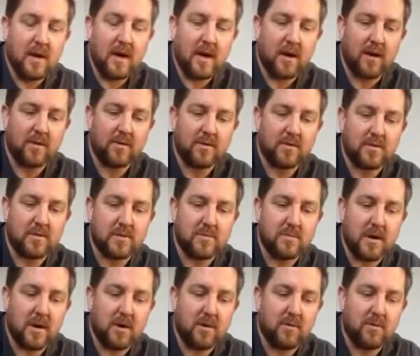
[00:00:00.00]
and I could
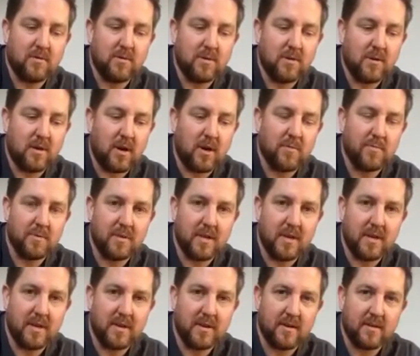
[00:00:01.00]
smell, I opened
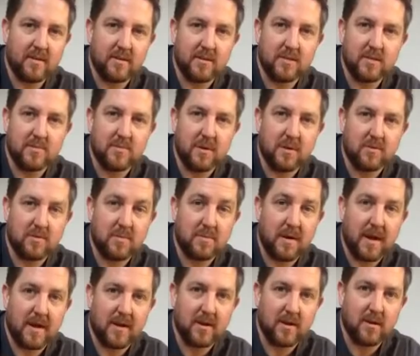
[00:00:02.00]
the lid and I could smell
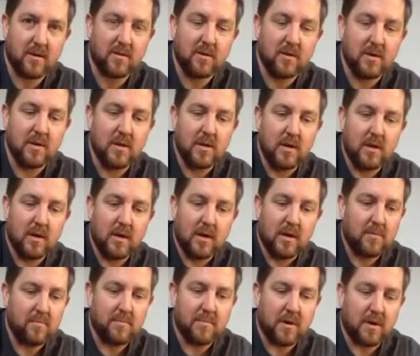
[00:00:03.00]
tobacco.
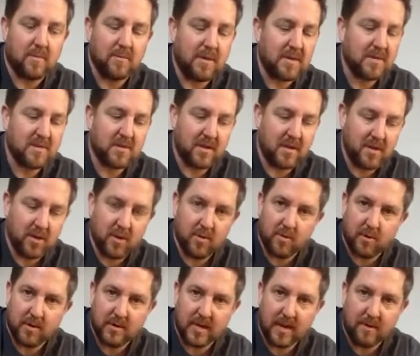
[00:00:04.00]
I immediately knew
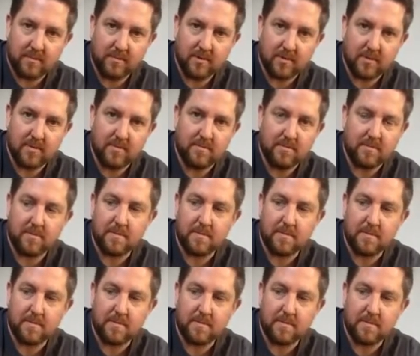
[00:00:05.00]
what had happened.